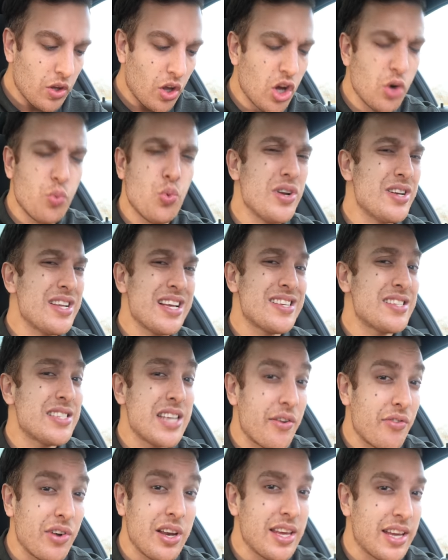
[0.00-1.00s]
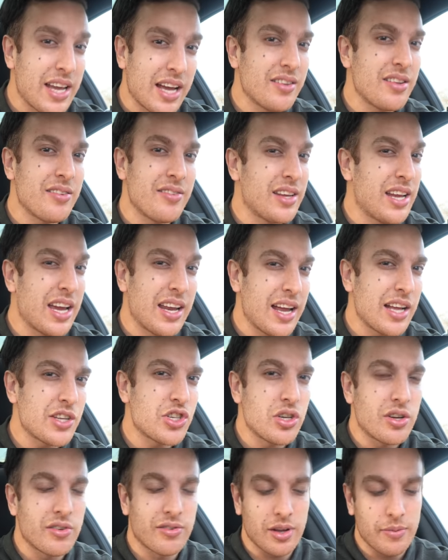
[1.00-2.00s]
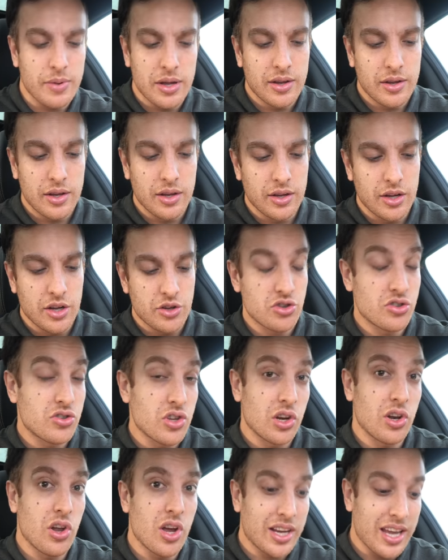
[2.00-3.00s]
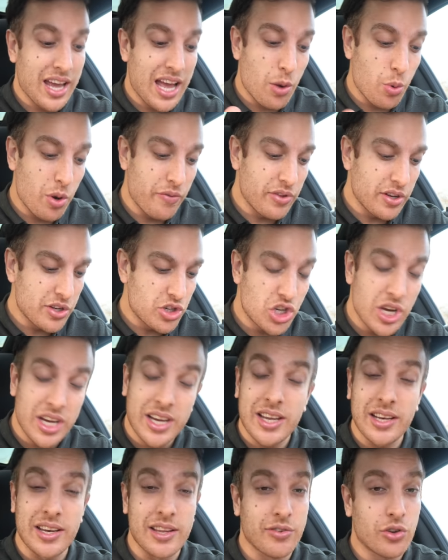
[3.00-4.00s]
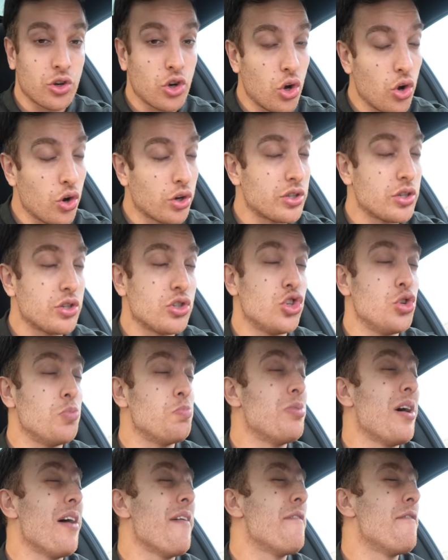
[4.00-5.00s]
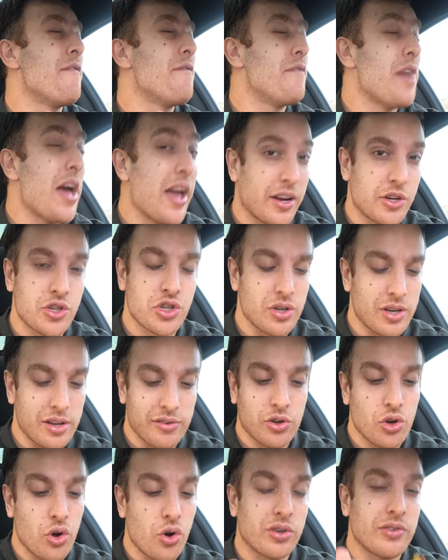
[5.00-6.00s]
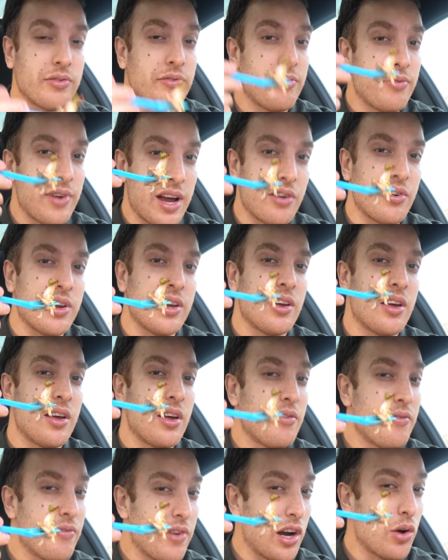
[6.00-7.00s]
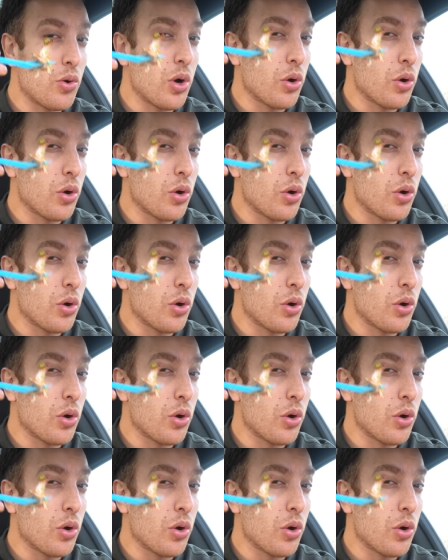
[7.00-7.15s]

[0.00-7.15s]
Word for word: I wouldn't necessarily get this again, actually, because I'm just don't like it. However, the chicken is cooked to perfection. It's cooked very, very